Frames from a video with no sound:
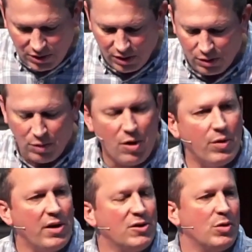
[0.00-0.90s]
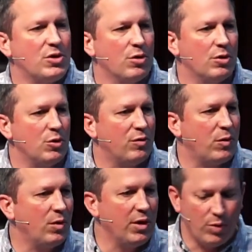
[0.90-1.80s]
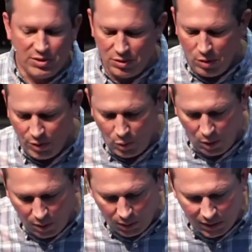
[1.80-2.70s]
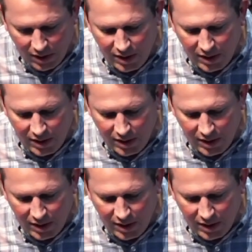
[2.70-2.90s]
to the throne and his return to a fully restored world.